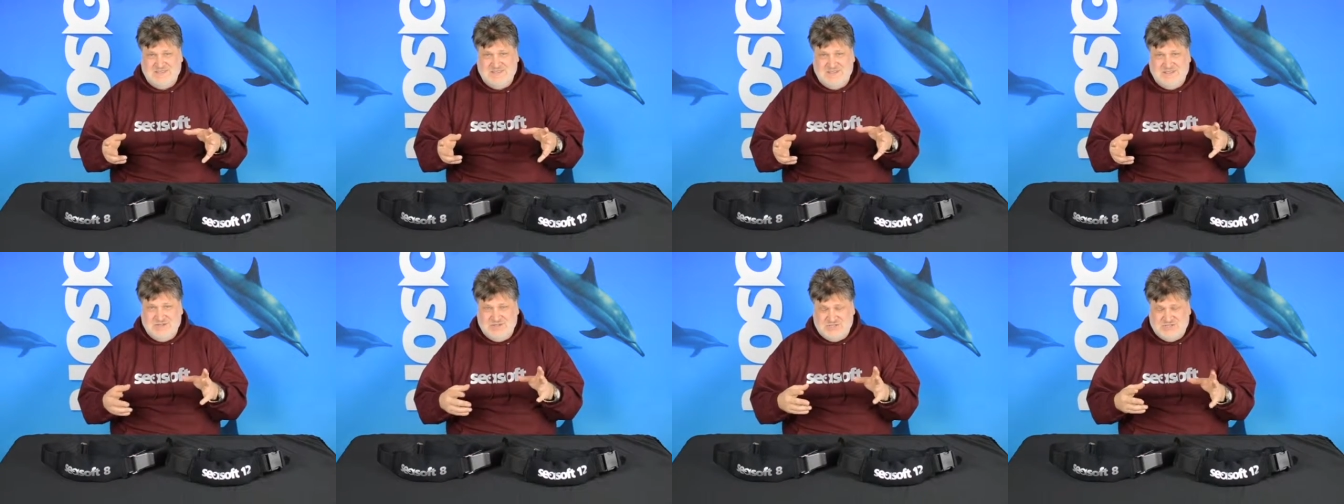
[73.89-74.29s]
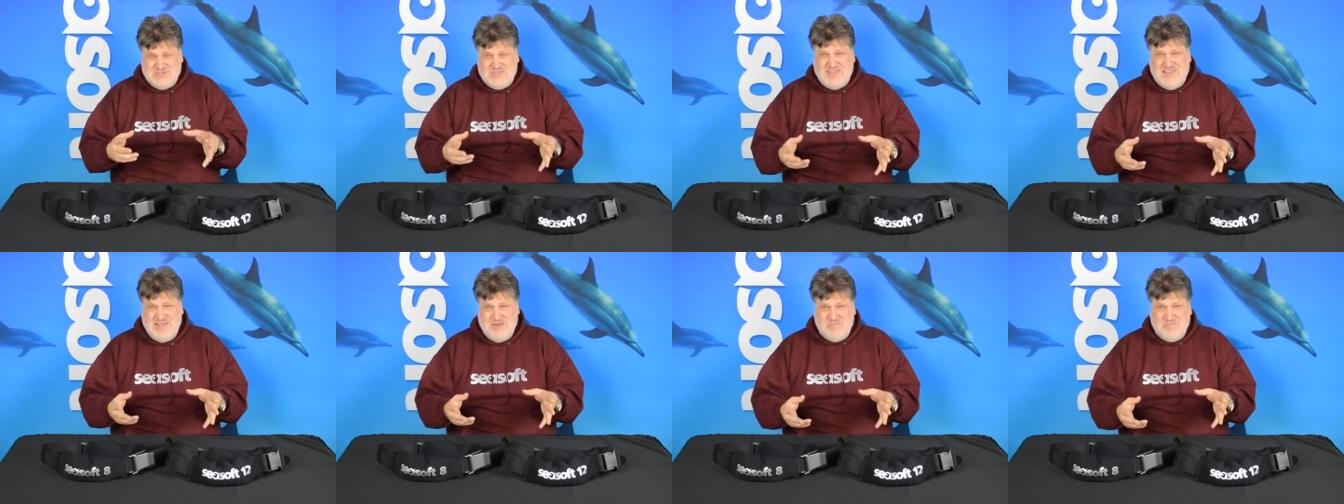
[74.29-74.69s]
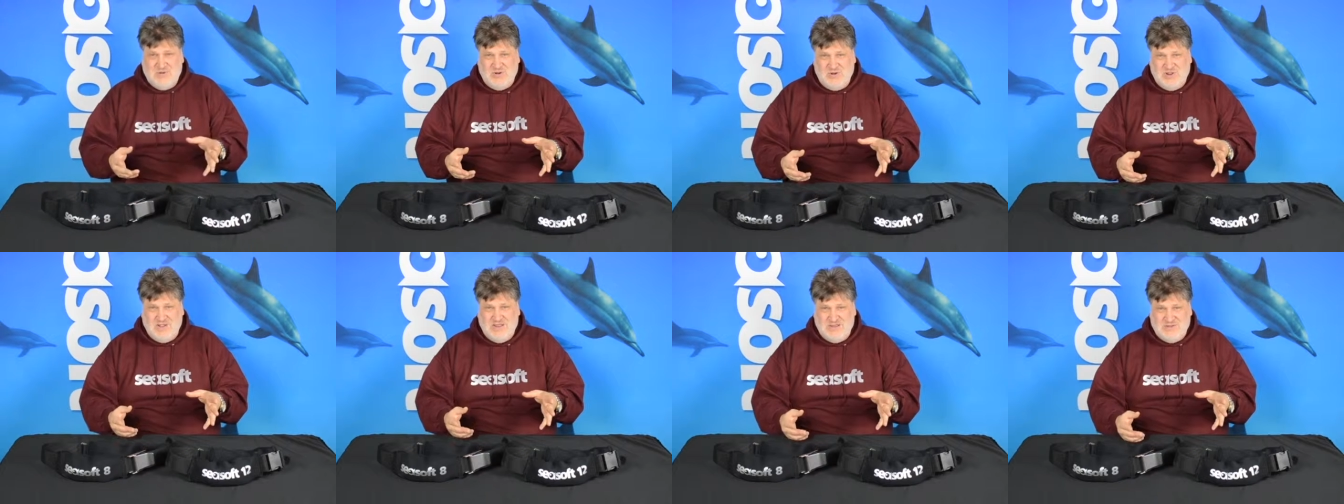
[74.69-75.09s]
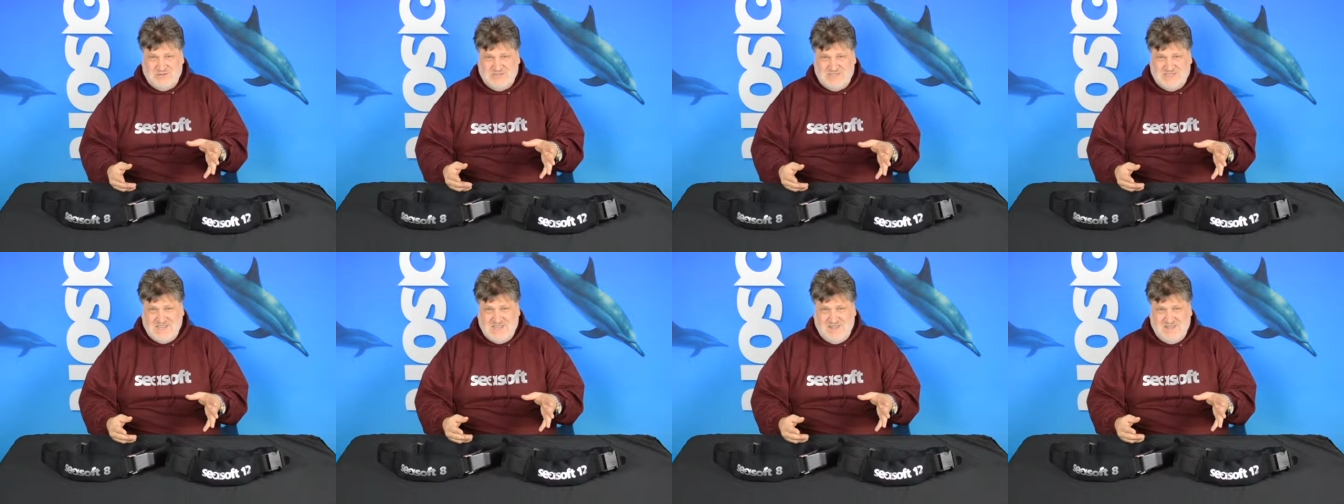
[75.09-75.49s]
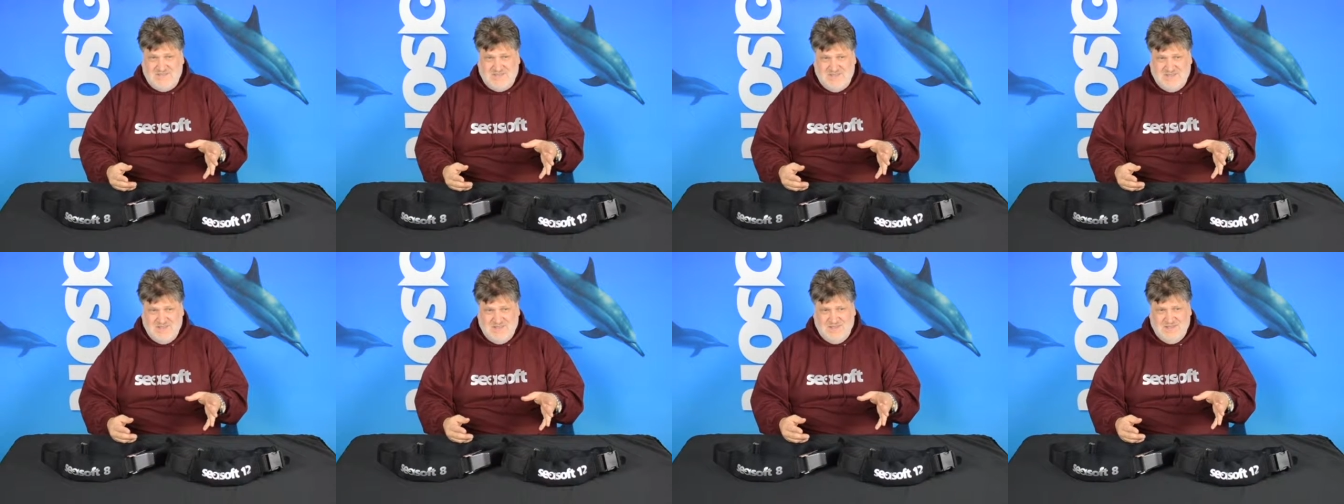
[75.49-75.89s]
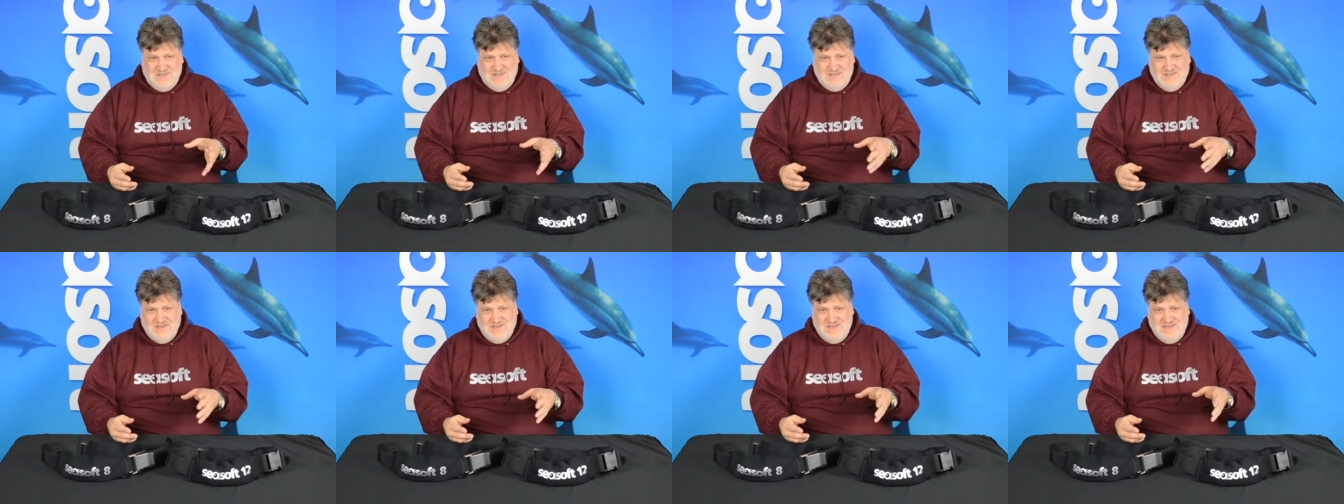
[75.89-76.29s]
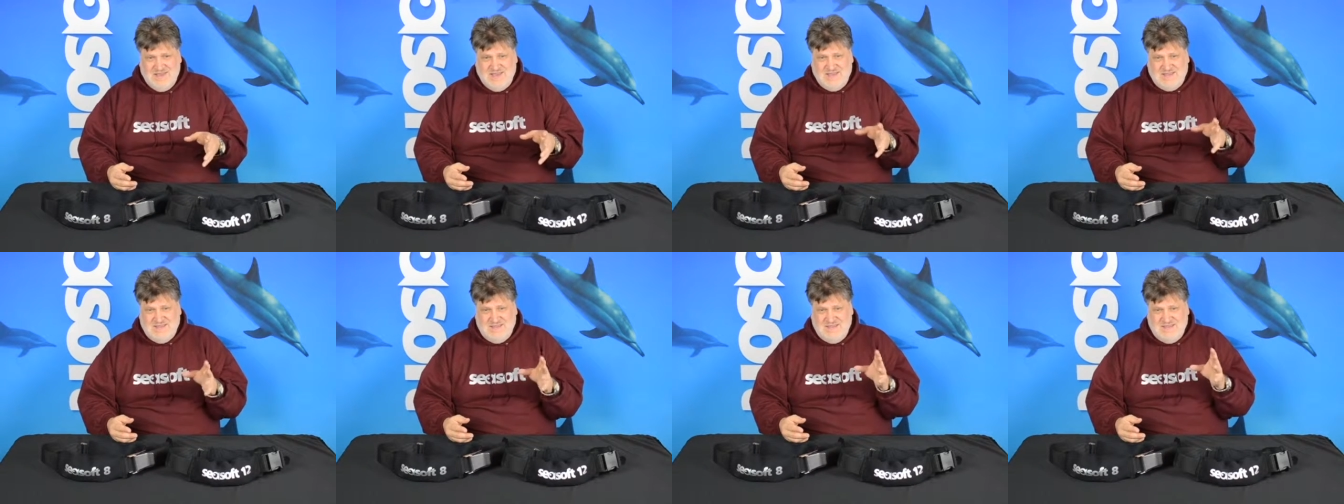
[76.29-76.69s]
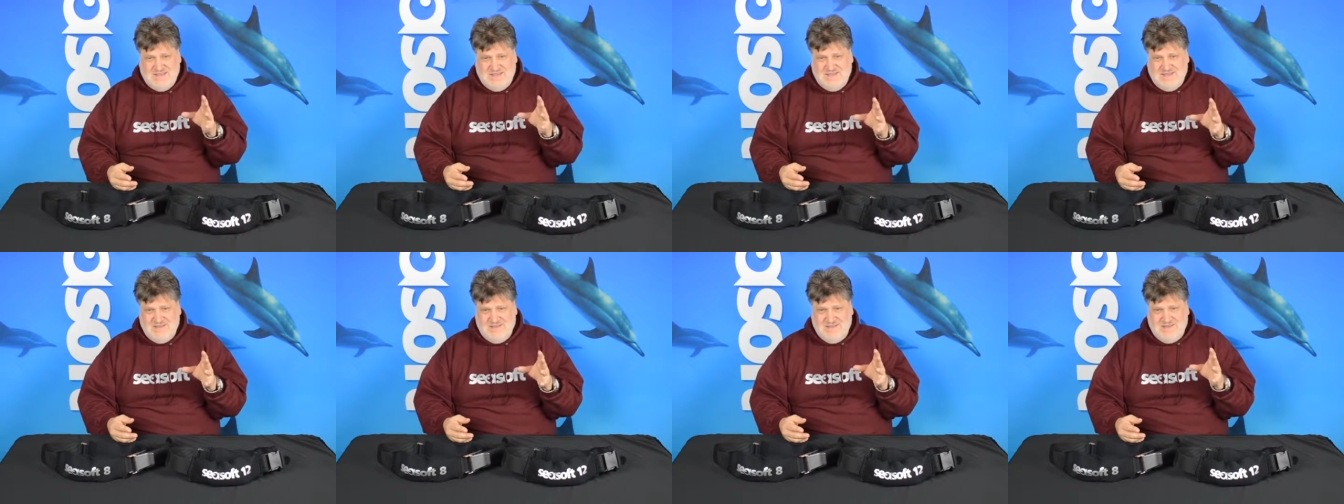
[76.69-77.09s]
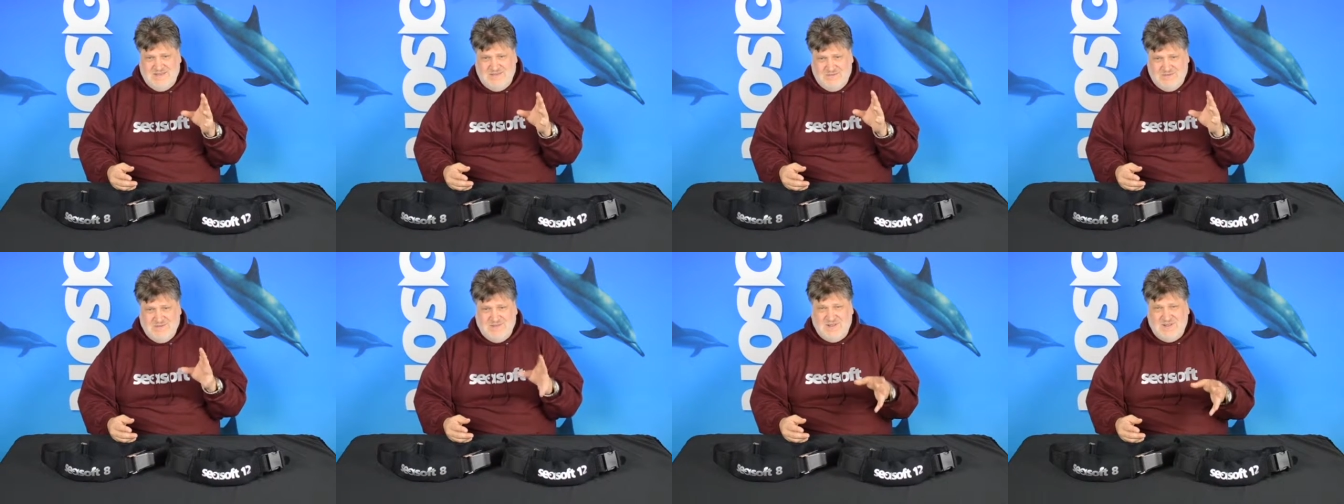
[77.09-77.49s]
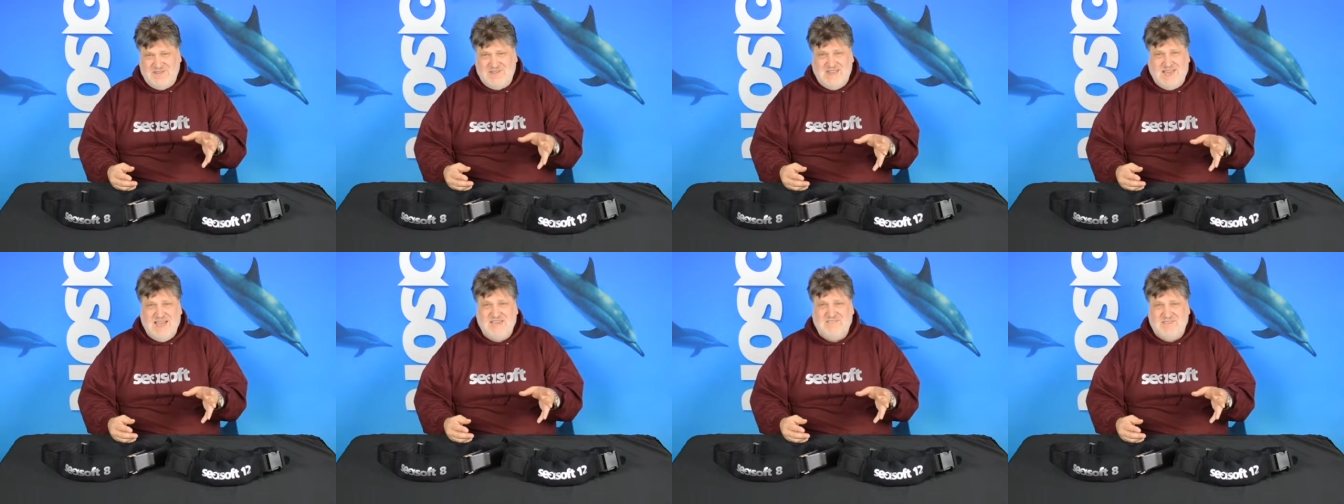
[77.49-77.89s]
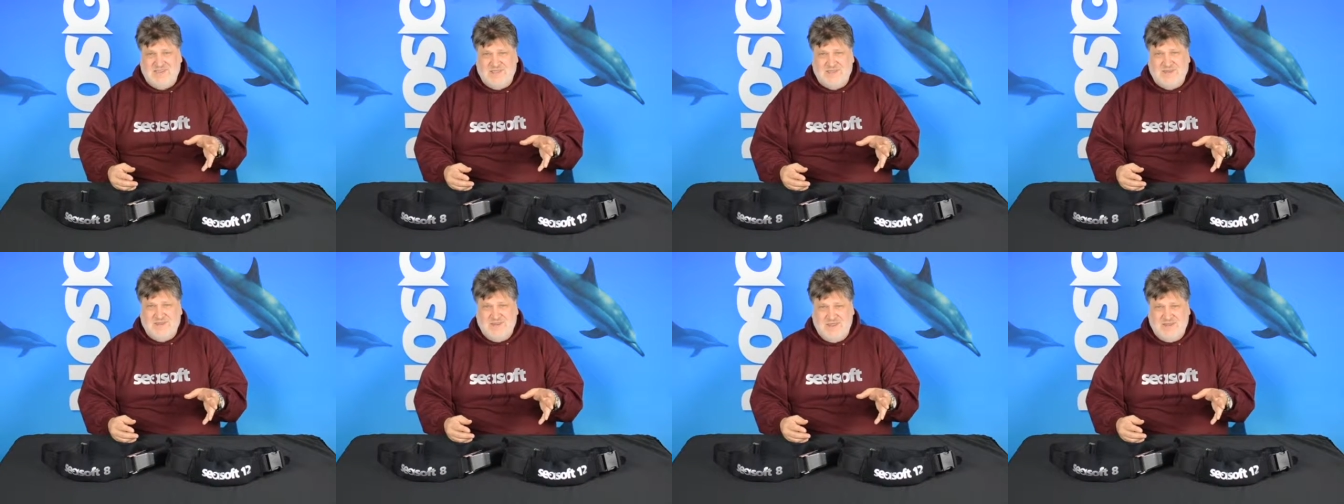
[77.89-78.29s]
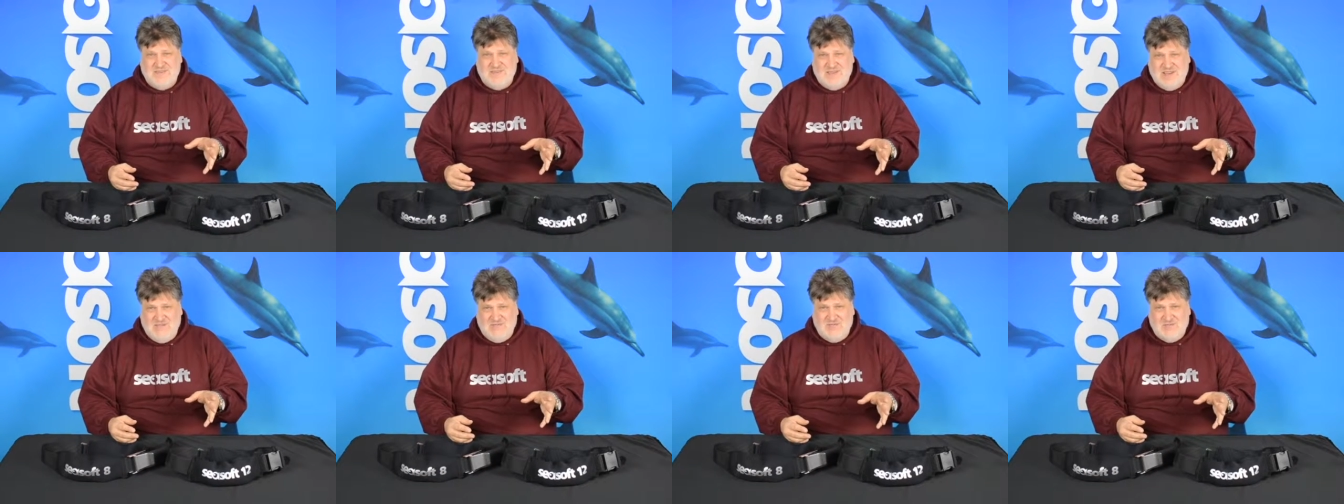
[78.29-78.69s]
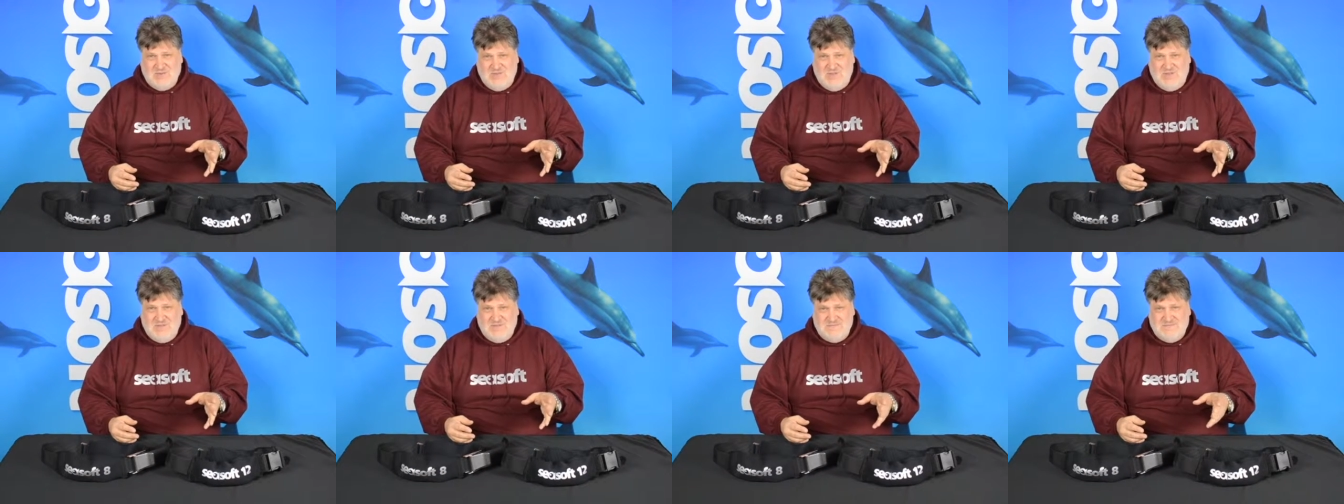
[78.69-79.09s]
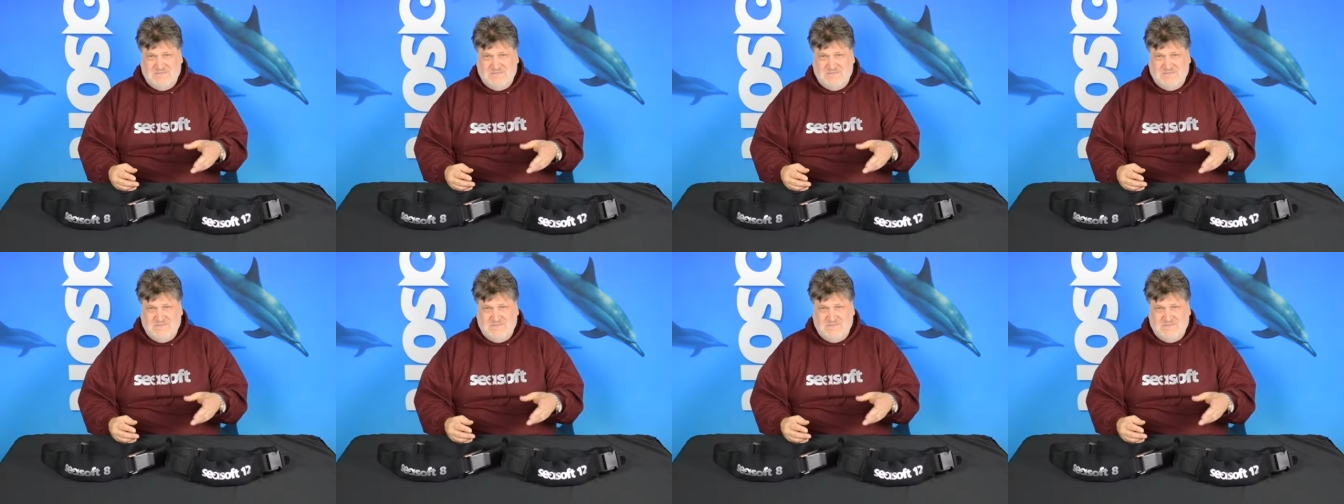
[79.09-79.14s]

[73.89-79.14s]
You usually can't put it on yourself, and you're really diving in an uncomfortable